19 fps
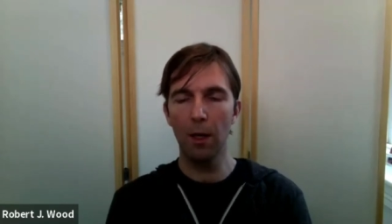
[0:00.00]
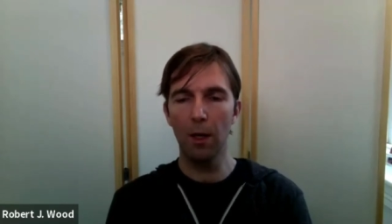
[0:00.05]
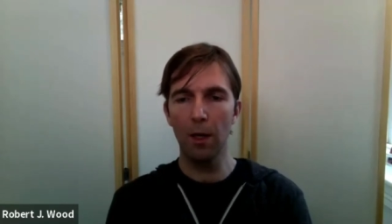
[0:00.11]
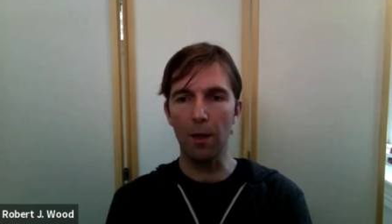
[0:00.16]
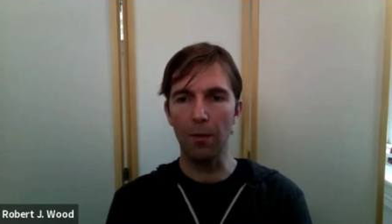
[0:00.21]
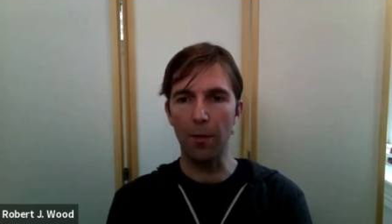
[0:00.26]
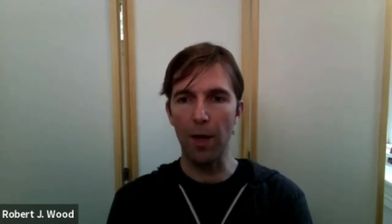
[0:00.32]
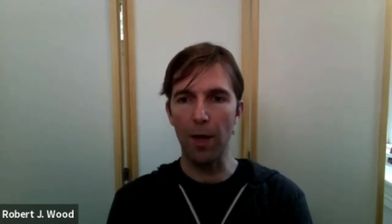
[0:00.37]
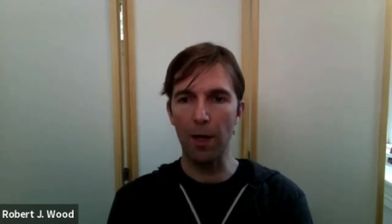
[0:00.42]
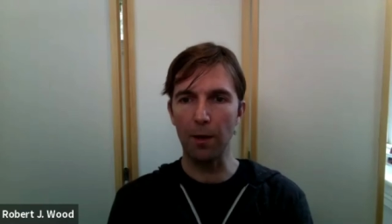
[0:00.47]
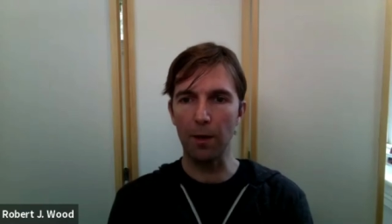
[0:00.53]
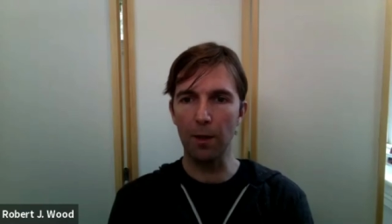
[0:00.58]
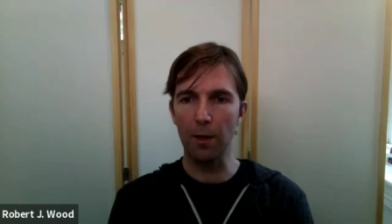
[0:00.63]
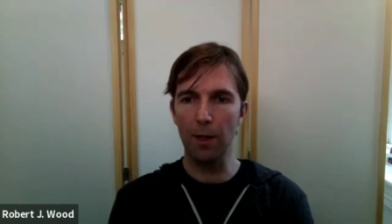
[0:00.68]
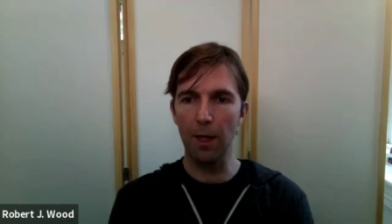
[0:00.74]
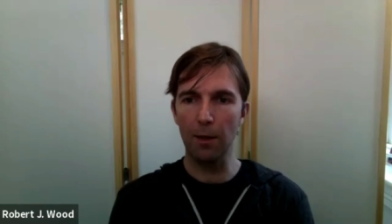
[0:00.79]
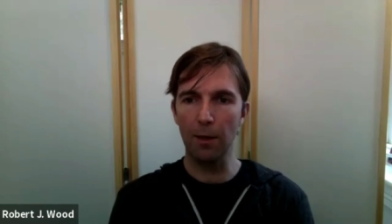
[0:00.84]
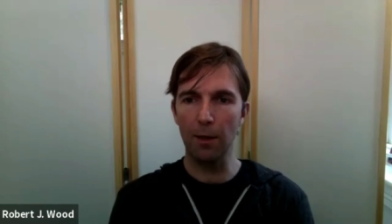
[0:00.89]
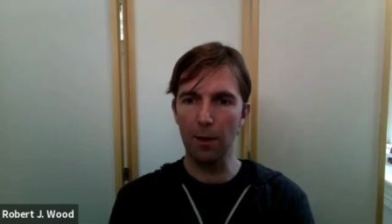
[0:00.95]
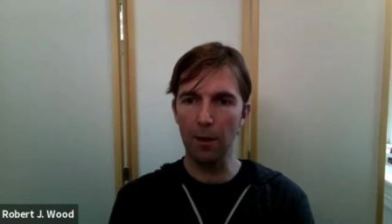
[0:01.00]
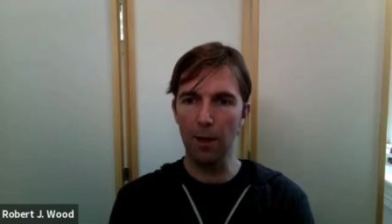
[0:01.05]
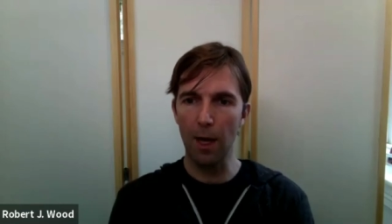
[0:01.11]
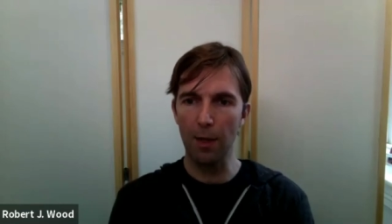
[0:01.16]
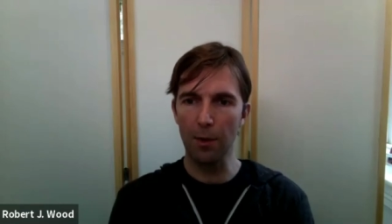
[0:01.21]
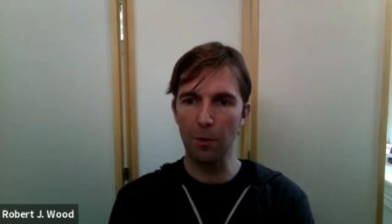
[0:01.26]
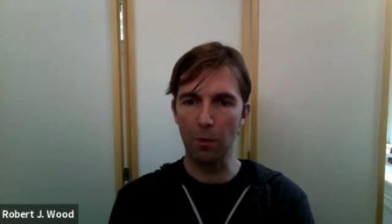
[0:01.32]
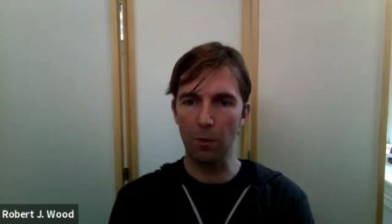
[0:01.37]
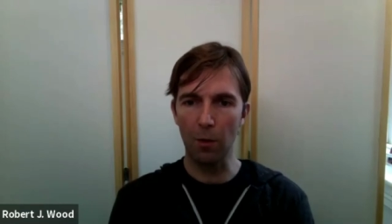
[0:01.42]
and then connecting the
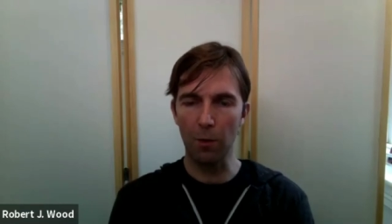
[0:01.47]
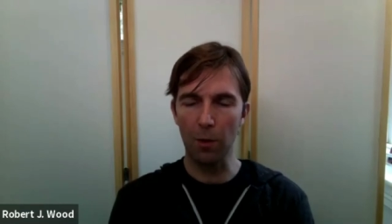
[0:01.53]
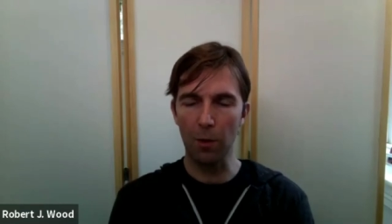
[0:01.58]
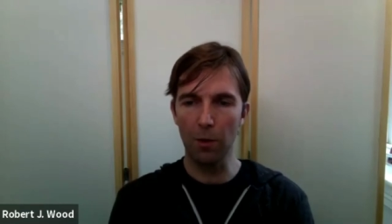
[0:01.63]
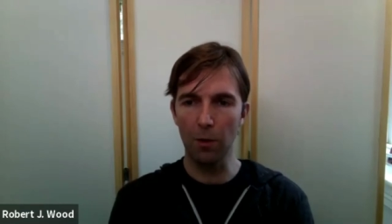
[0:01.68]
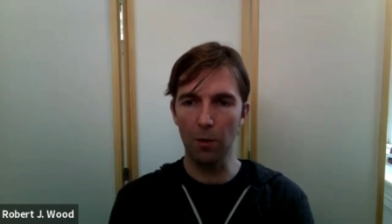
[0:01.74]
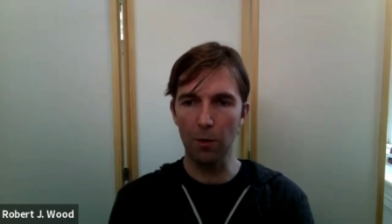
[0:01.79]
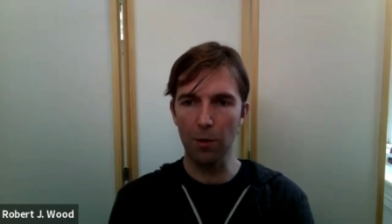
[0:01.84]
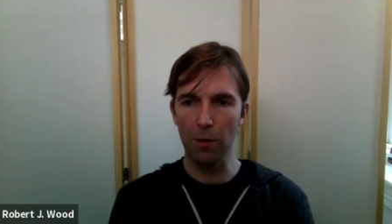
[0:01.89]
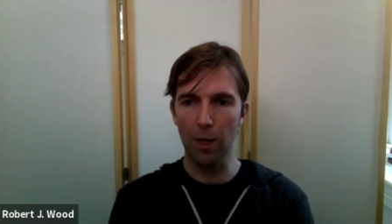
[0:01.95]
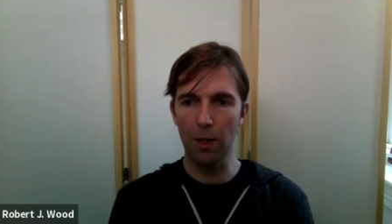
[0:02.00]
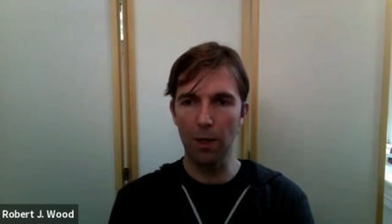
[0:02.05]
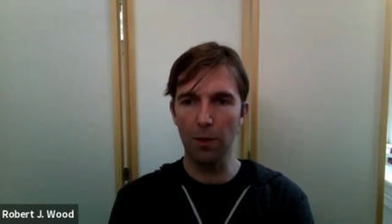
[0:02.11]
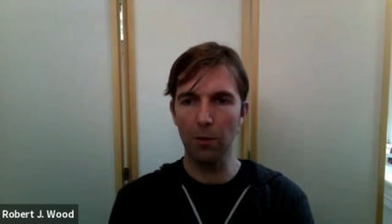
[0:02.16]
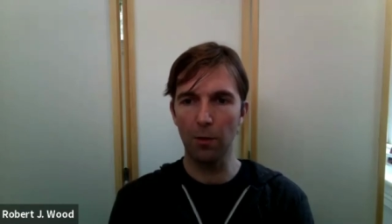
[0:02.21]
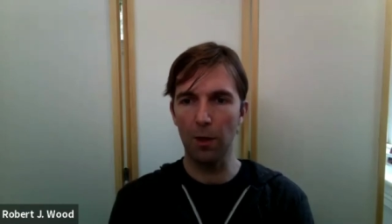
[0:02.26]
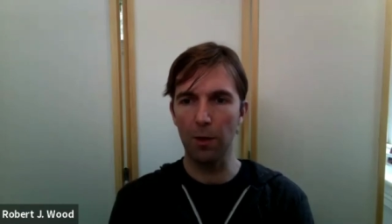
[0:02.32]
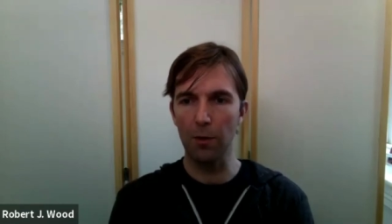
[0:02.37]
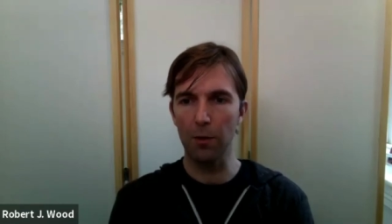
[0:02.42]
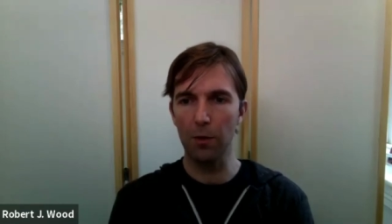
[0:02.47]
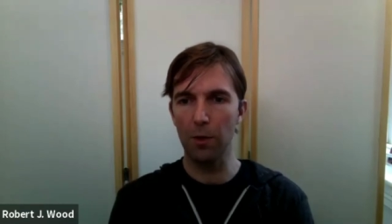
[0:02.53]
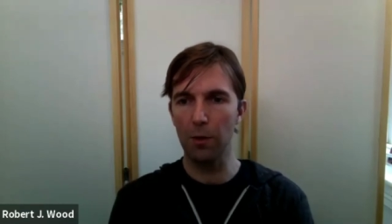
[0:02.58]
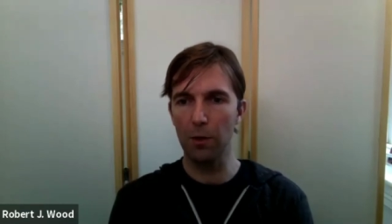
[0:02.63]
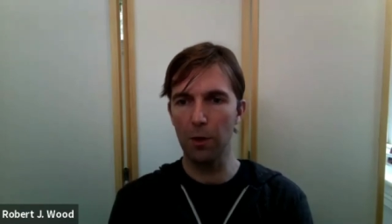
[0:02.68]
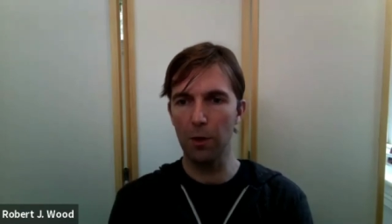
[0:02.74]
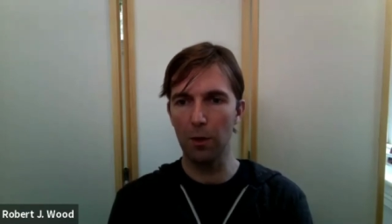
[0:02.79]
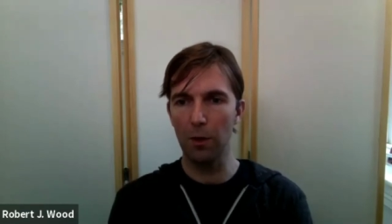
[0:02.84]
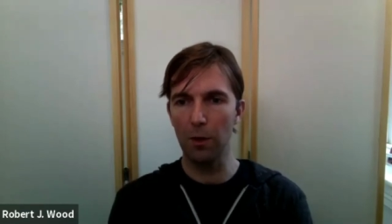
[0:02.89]
dots with our material science friends to
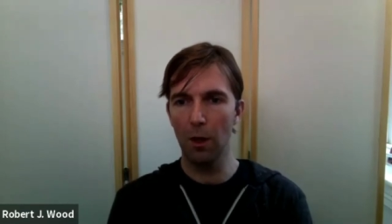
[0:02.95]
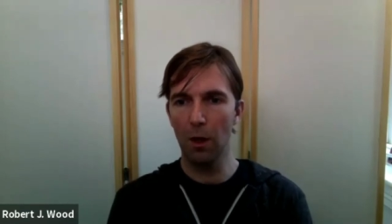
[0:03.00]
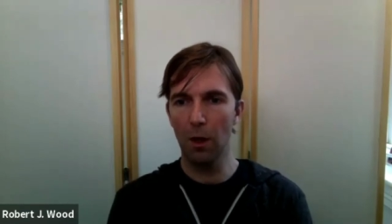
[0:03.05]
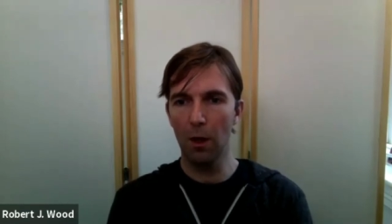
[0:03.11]
see